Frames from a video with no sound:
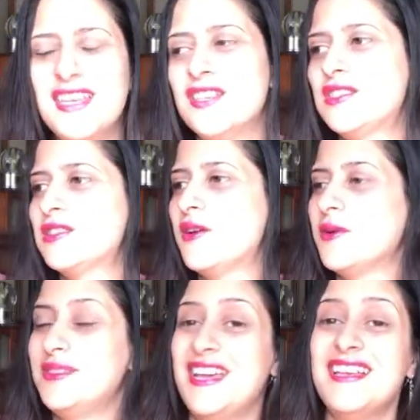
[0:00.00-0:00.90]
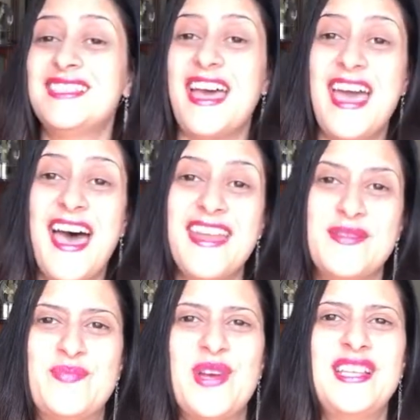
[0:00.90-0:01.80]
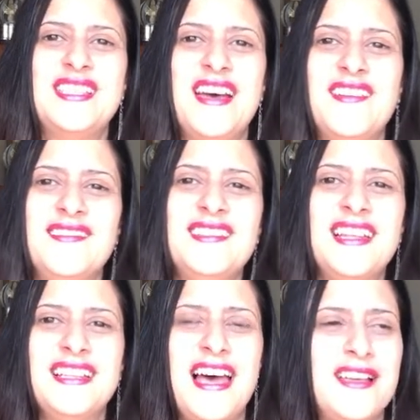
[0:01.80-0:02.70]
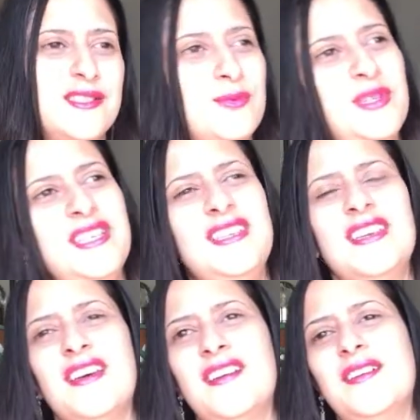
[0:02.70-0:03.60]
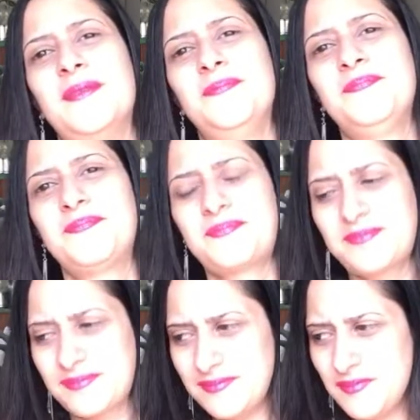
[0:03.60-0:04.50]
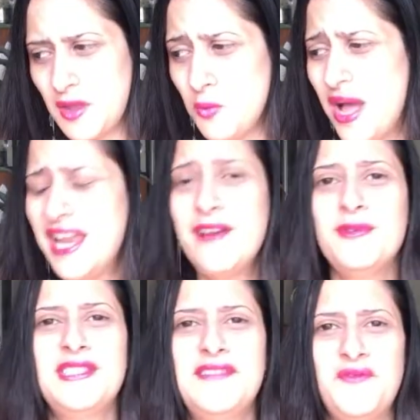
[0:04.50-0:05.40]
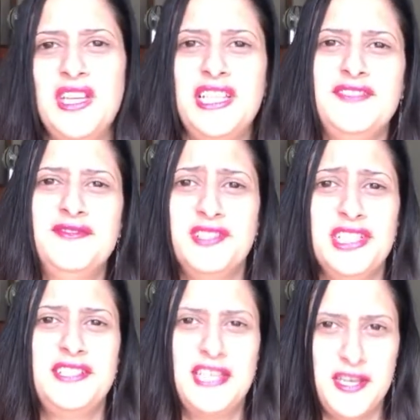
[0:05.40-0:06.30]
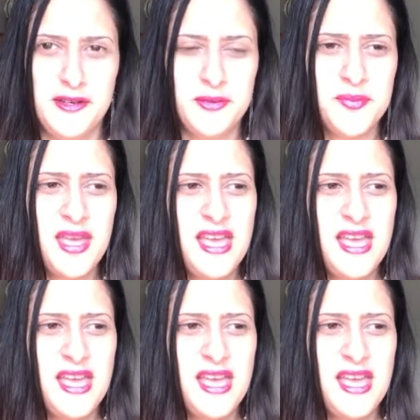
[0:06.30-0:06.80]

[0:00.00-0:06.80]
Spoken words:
So, yes, I had a breakdown last week while I was feeling really ill.